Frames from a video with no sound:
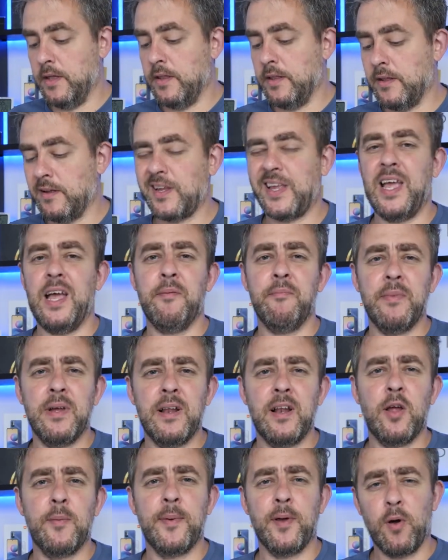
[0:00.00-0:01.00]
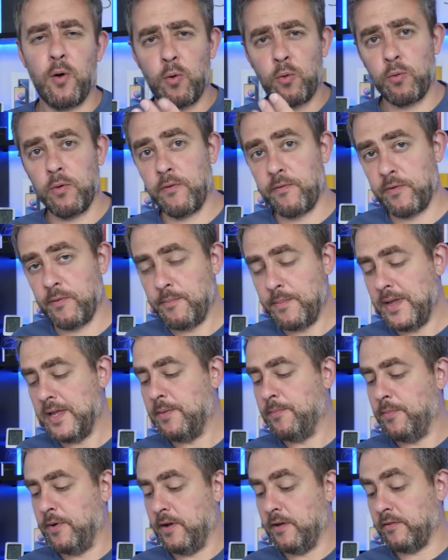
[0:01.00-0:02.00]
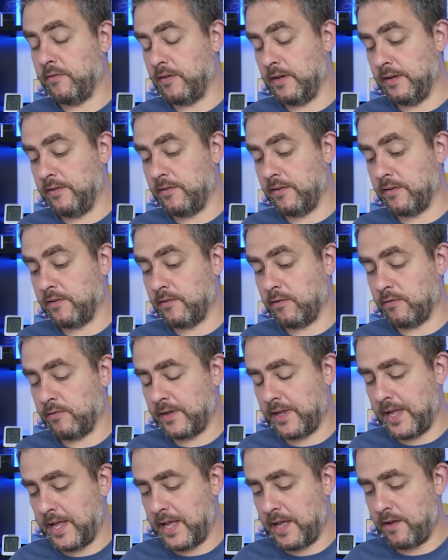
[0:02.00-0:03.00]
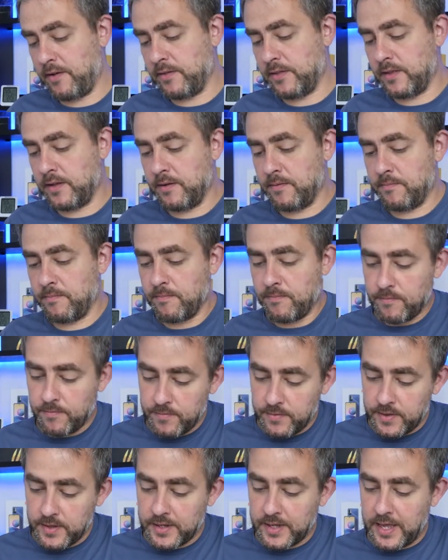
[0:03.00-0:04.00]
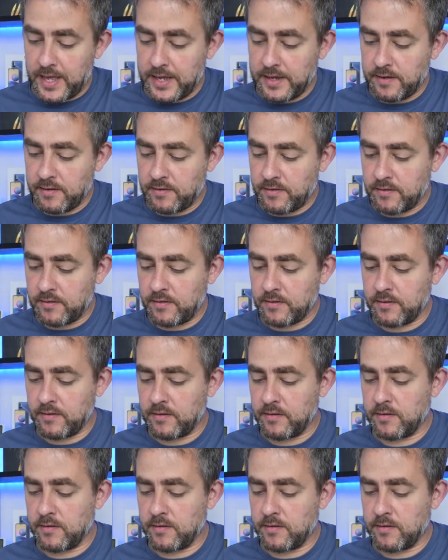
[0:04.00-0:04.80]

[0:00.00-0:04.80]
that can be a little bit awkward for me personally to sort of get out of the case.